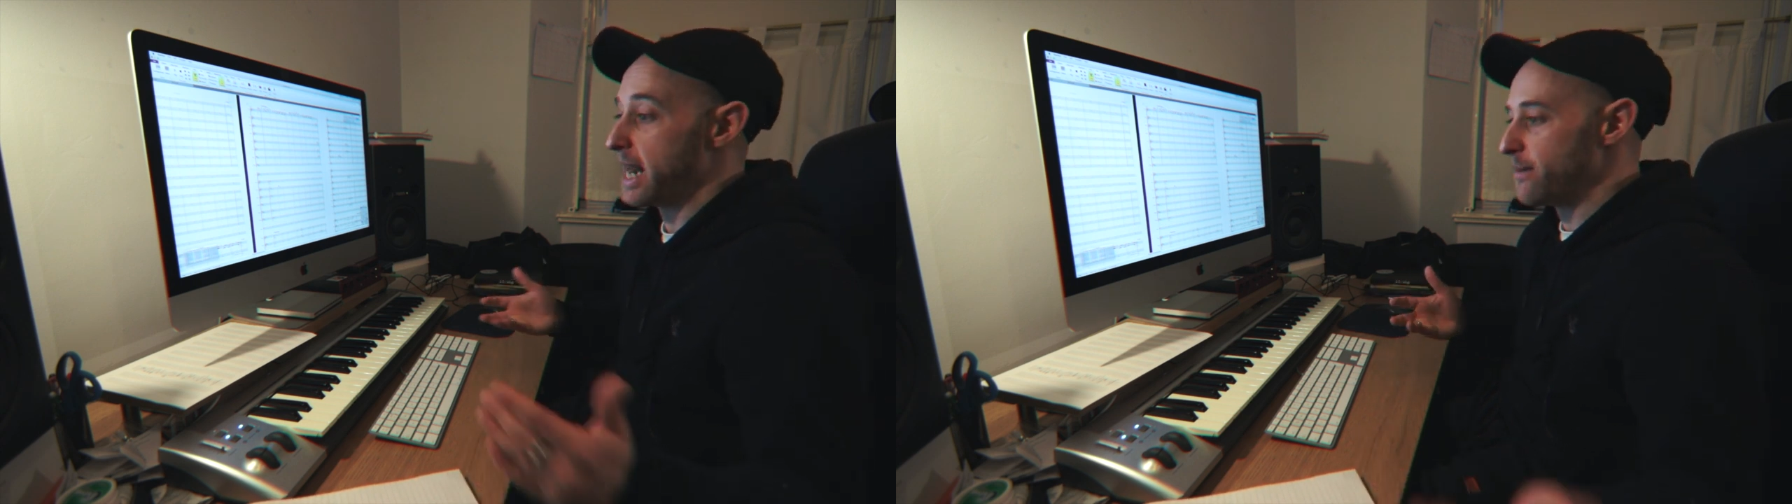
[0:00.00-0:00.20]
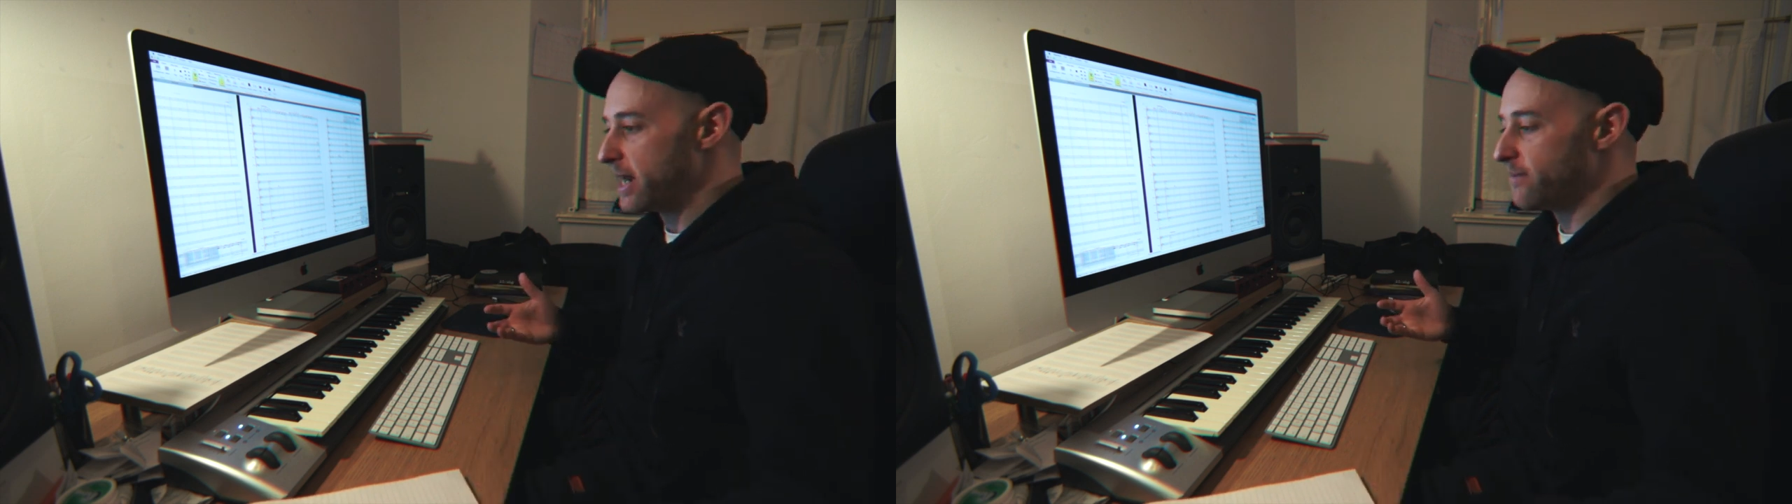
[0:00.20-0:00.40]

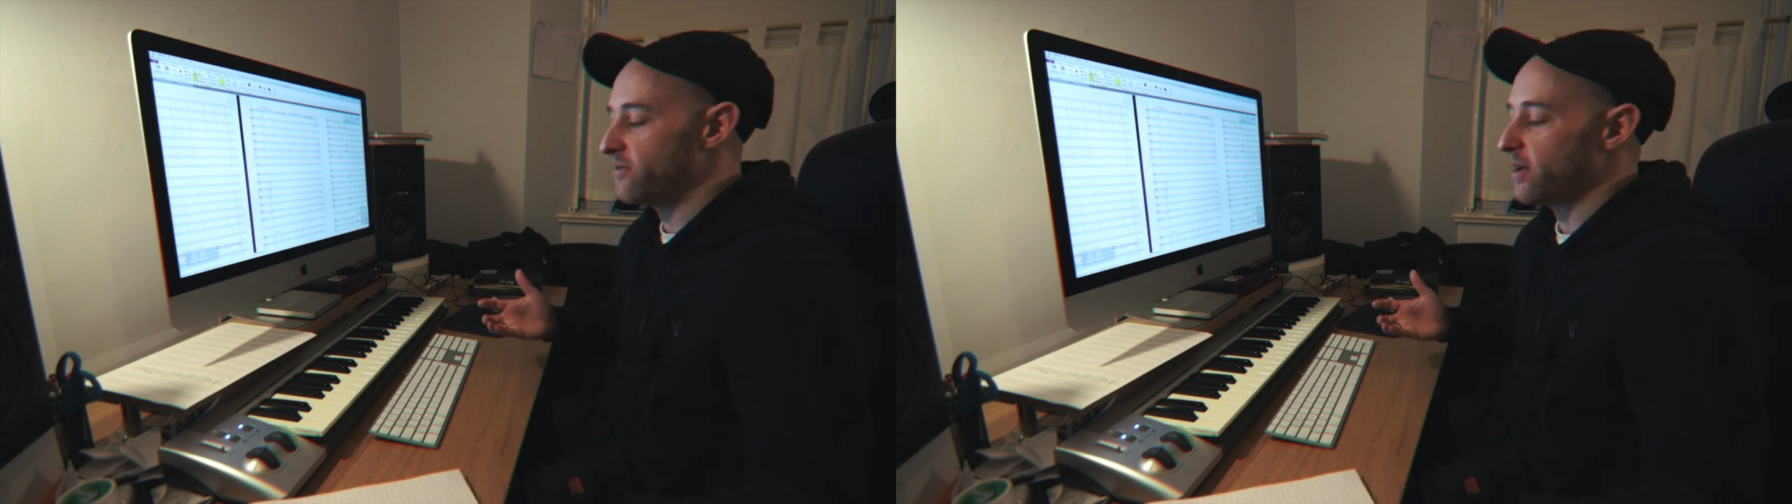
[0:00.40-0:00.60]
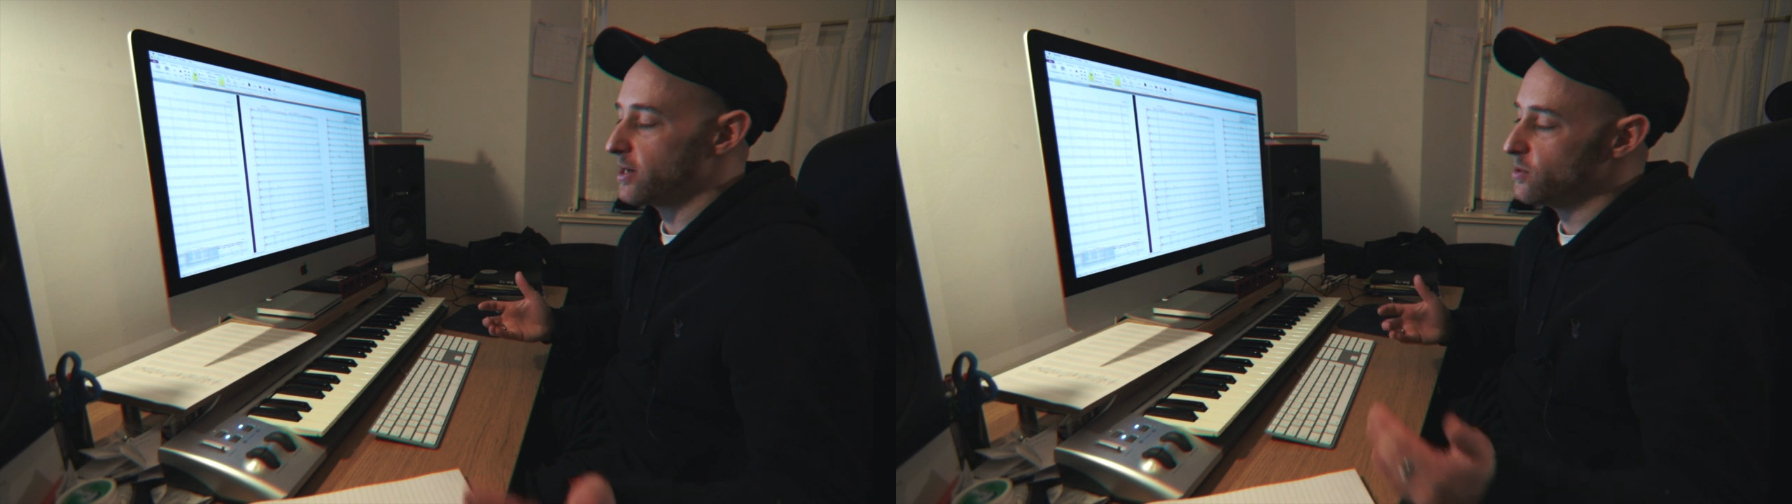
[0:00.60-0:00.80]
Eminem
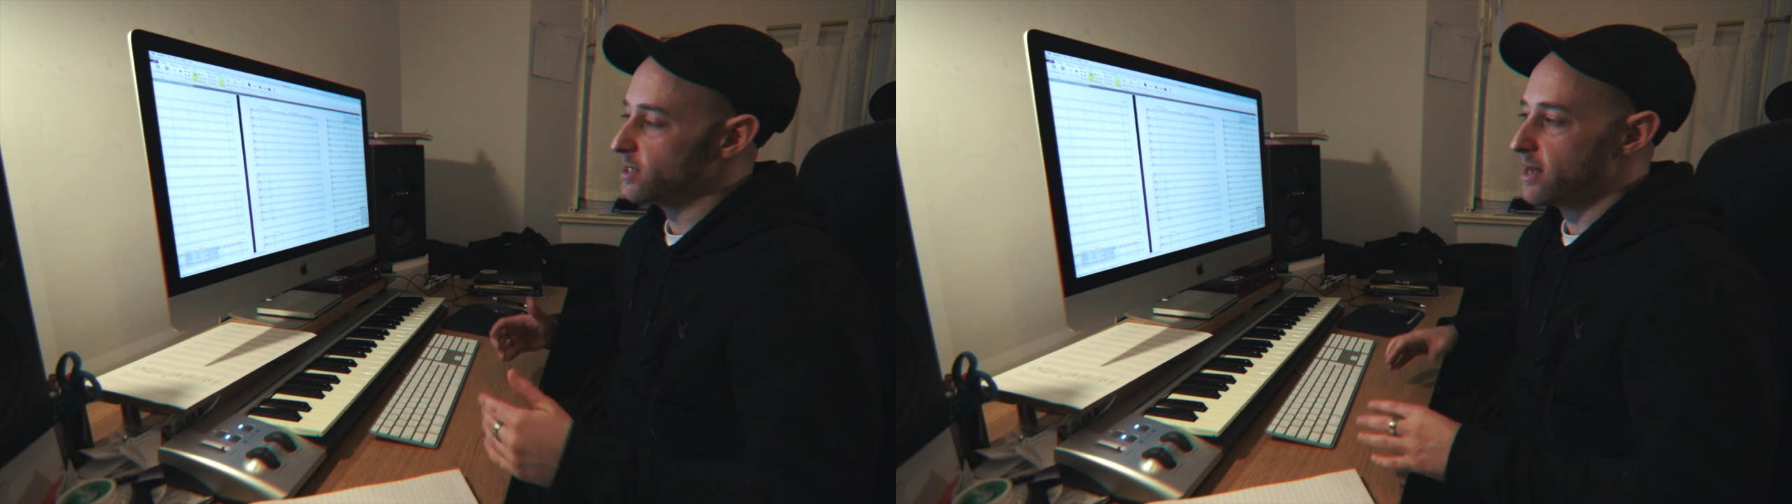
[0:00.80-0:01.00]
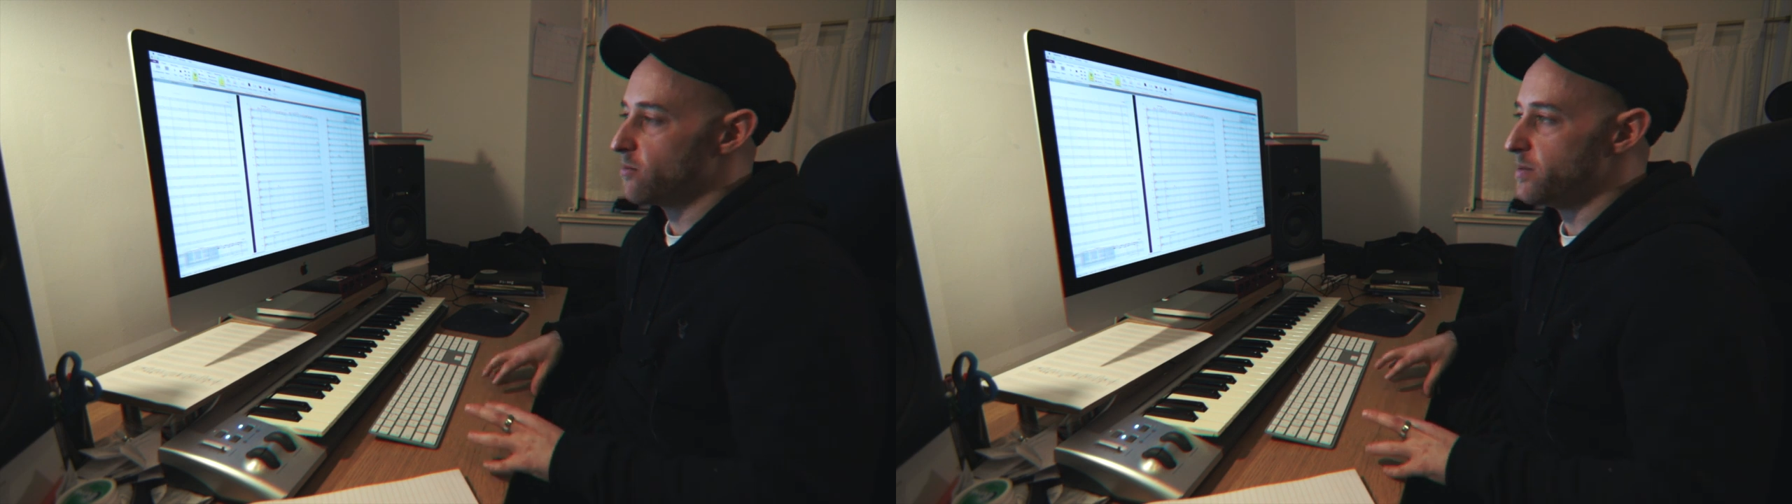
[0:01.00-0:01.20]
fan who's
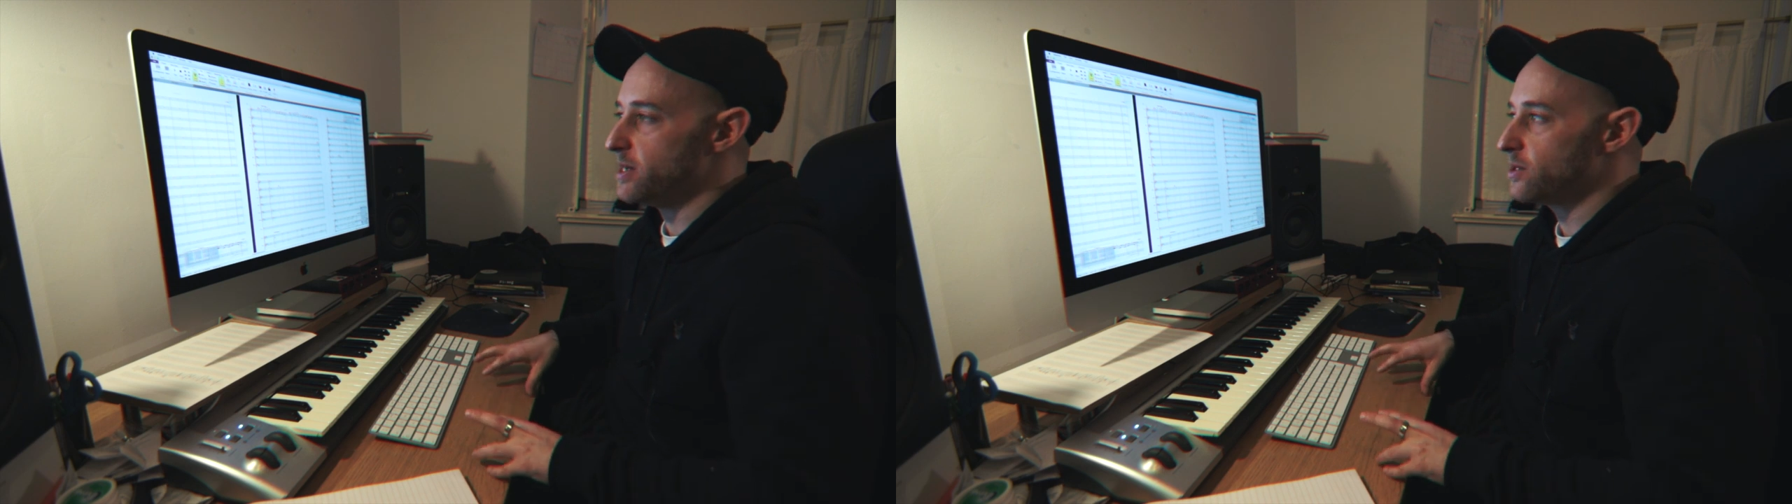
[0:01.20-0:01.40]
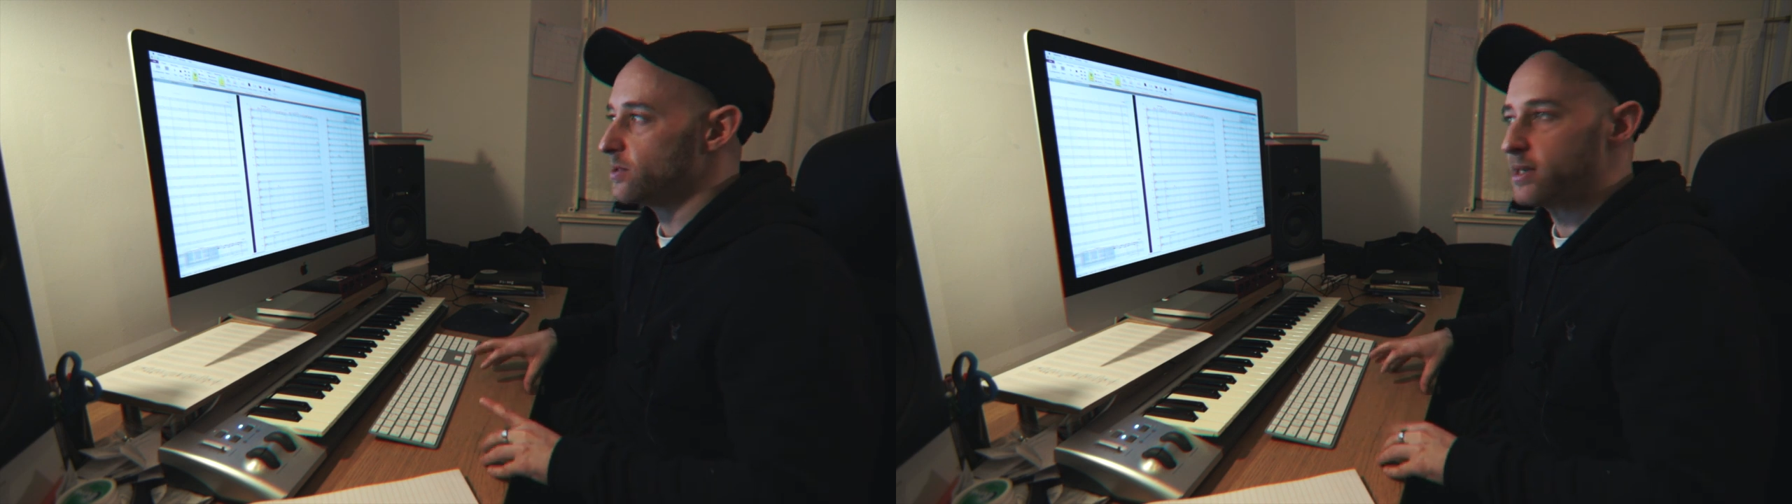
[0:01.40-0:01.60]
never
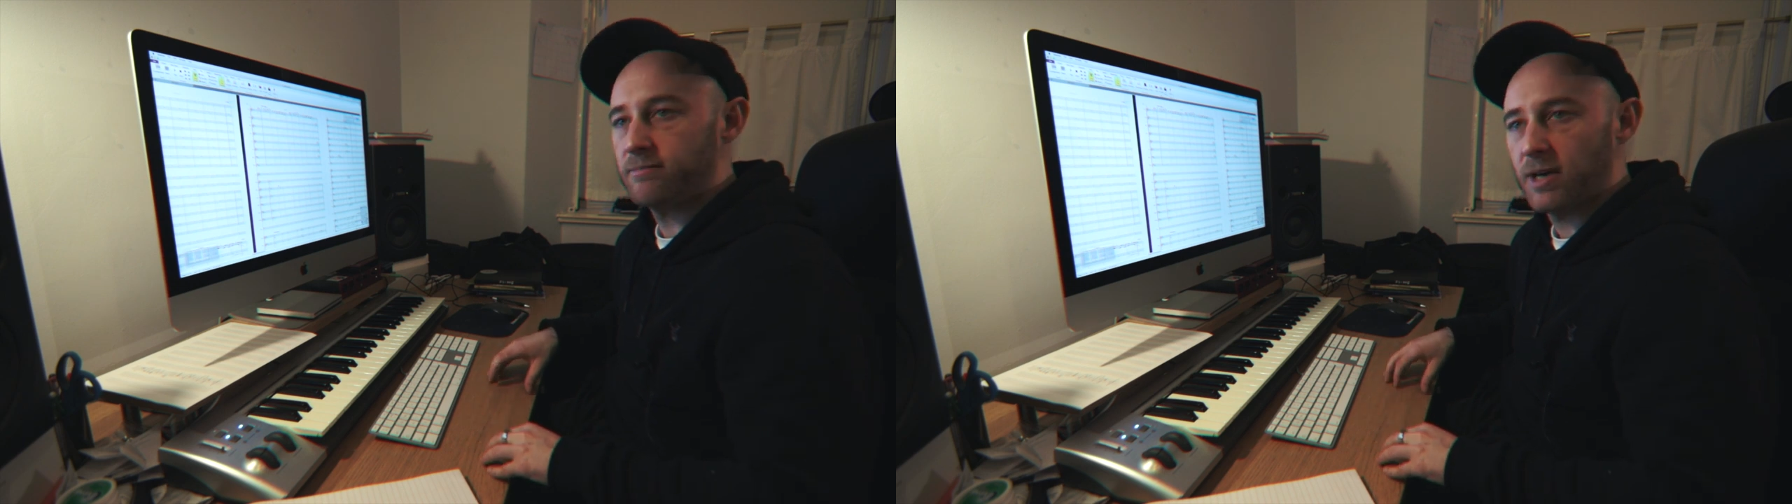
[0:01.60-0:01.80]
been to